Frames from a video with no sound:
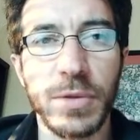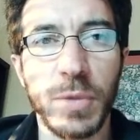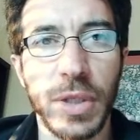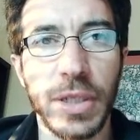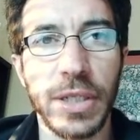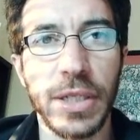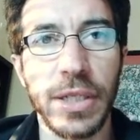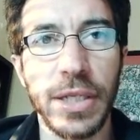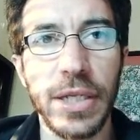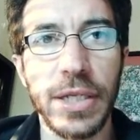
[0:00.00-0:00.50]

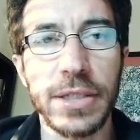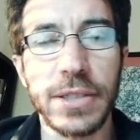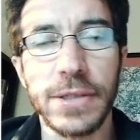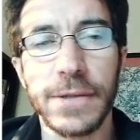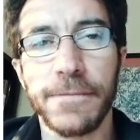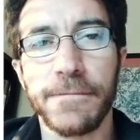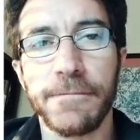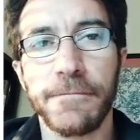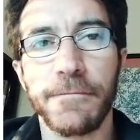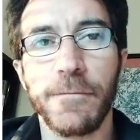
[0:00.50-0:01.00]
what it is.
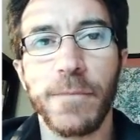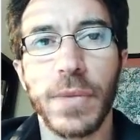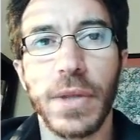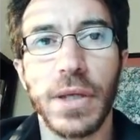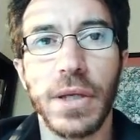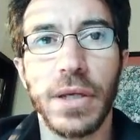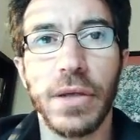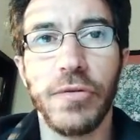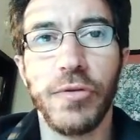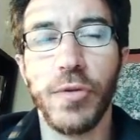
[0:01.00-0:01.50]

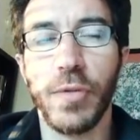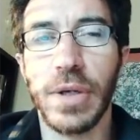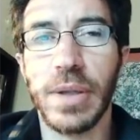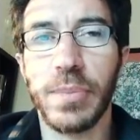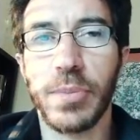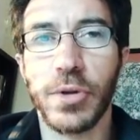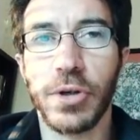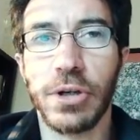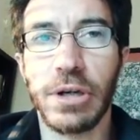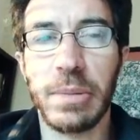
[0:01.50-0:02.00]
If you want to
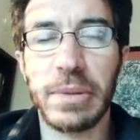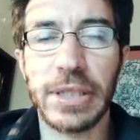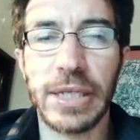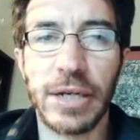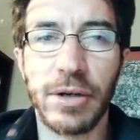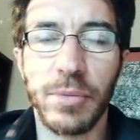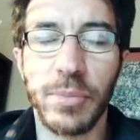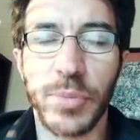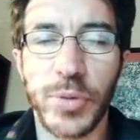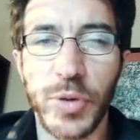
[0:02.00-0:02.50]
program it in a
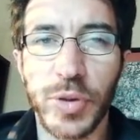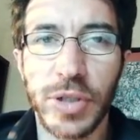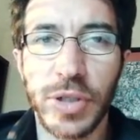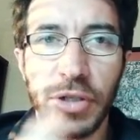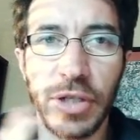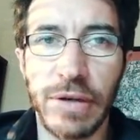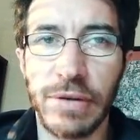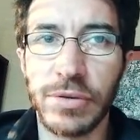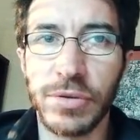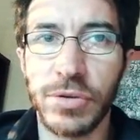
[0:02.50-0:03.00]
computer,
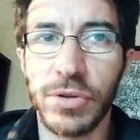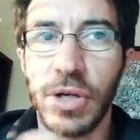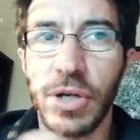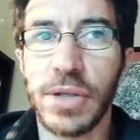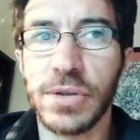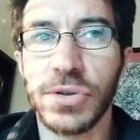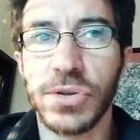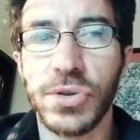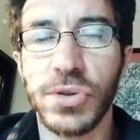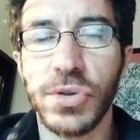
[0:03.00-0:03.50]
you have to know how
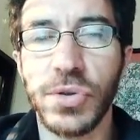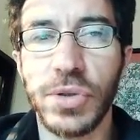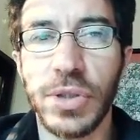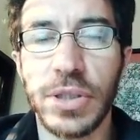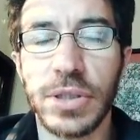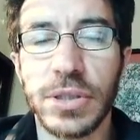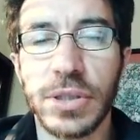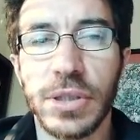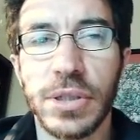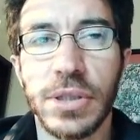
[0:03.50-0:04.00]
to do
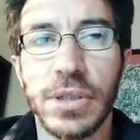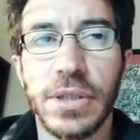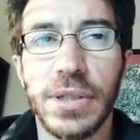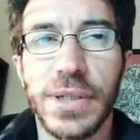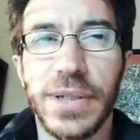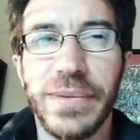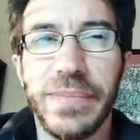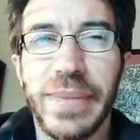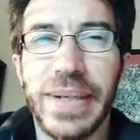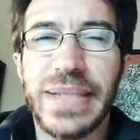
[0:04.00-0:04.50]
this.
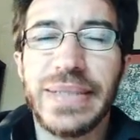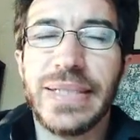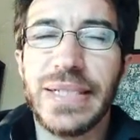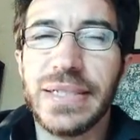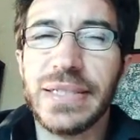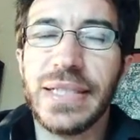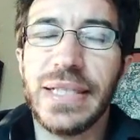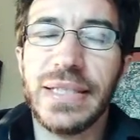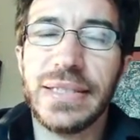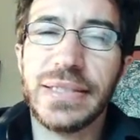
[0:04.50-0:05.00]
But
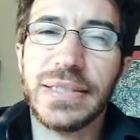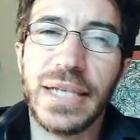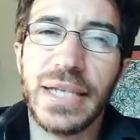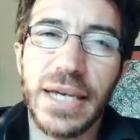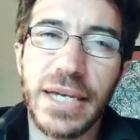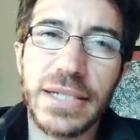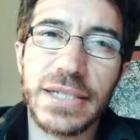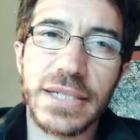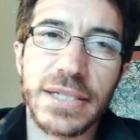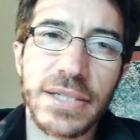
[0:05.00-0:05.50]
essentially, it's
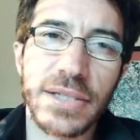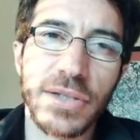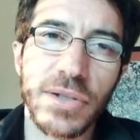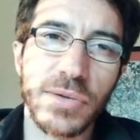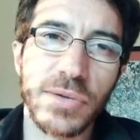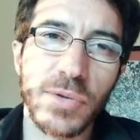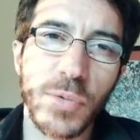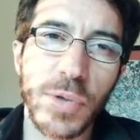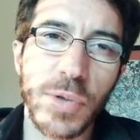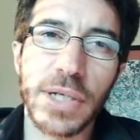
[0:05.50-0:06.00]
saying just don't
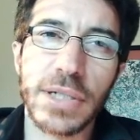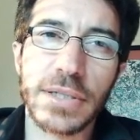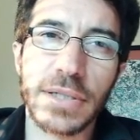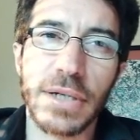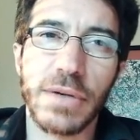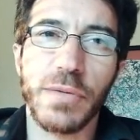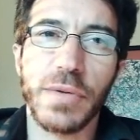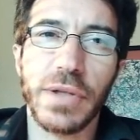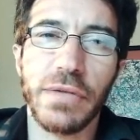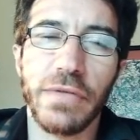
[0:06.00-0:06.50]
do weird
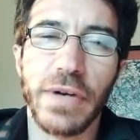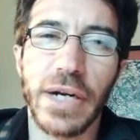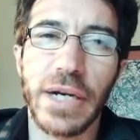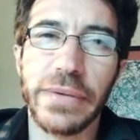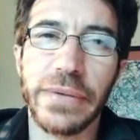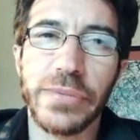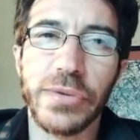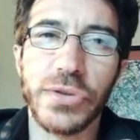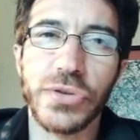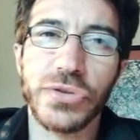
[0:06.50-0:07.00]
stuff with the
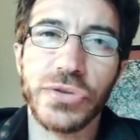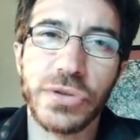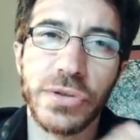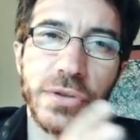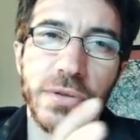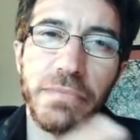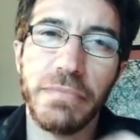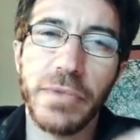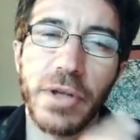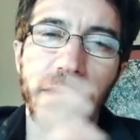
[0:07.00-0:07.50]
variables.
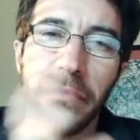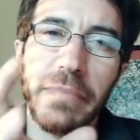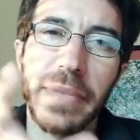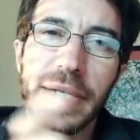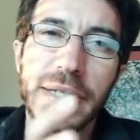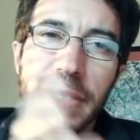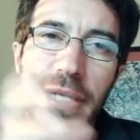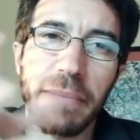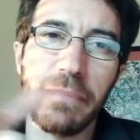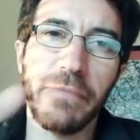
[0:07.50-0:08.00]
Don't
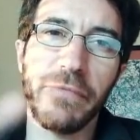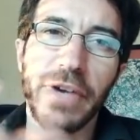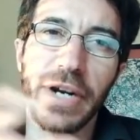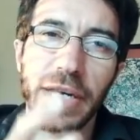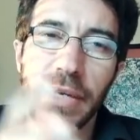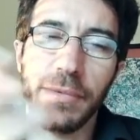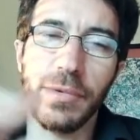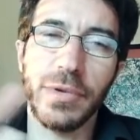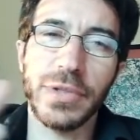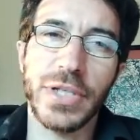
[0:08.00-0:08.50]
mix up
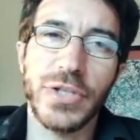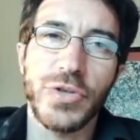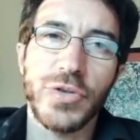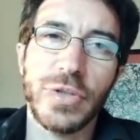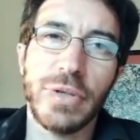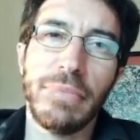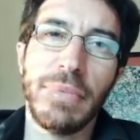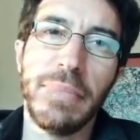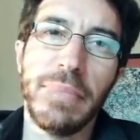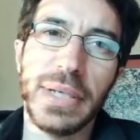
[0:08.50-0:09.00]
variables that
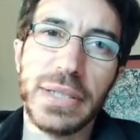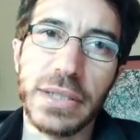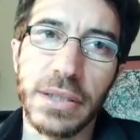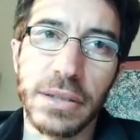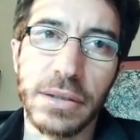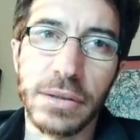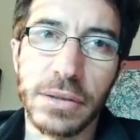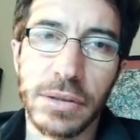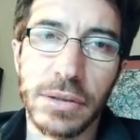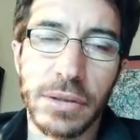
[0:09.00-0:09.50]
shouldn't be mixing.
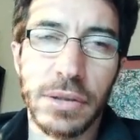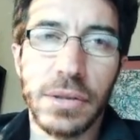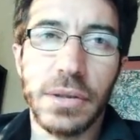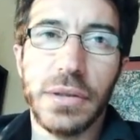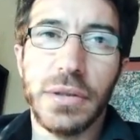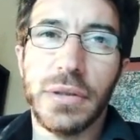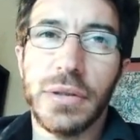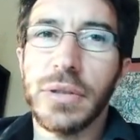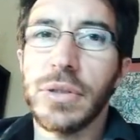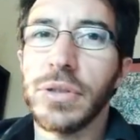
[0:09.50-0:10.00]

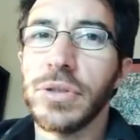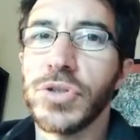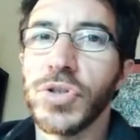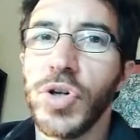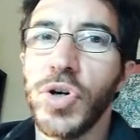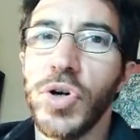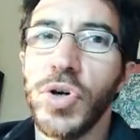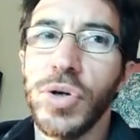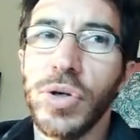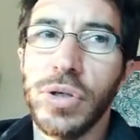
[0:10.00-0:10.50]

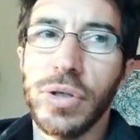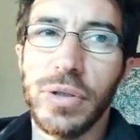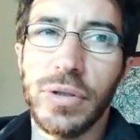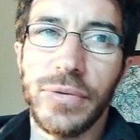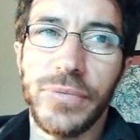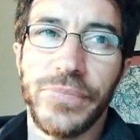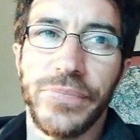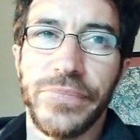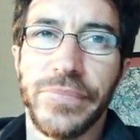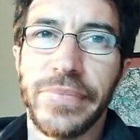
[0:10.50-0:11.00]
So
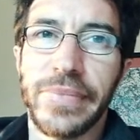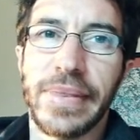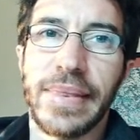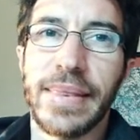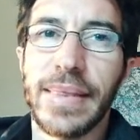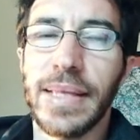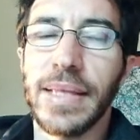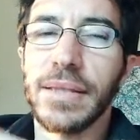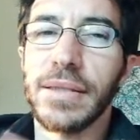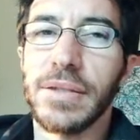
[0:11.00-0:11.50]

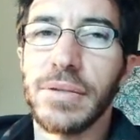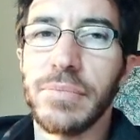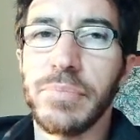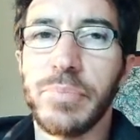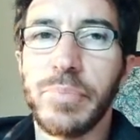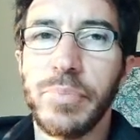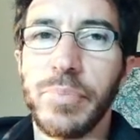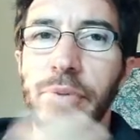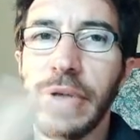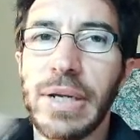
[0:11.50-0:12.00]
that you
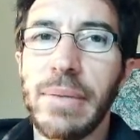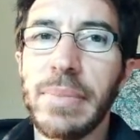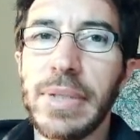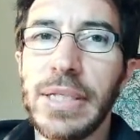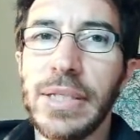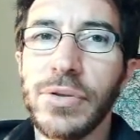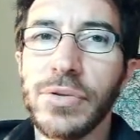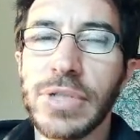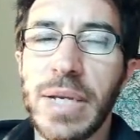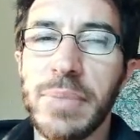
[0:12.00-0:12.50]
put a
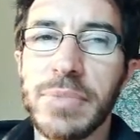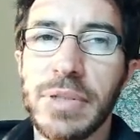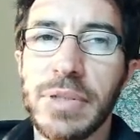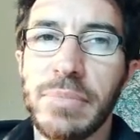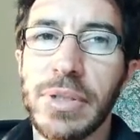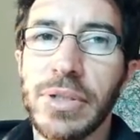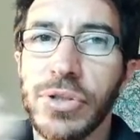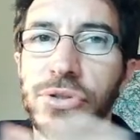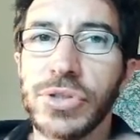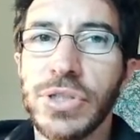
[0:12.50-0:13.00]
meaning to something
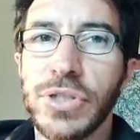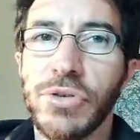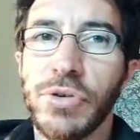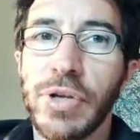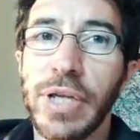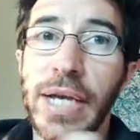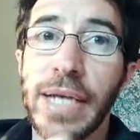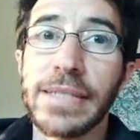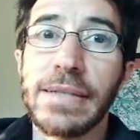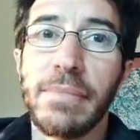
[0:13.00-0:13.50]
because it
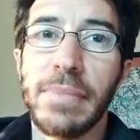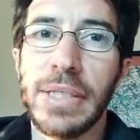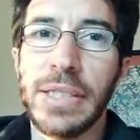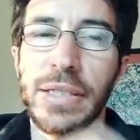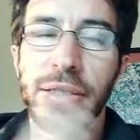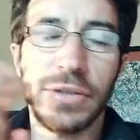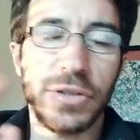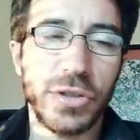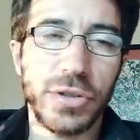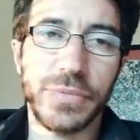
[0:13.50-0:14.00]
already has a meaning.
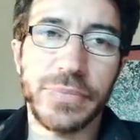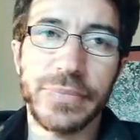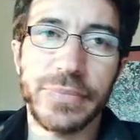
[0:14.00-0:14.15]
So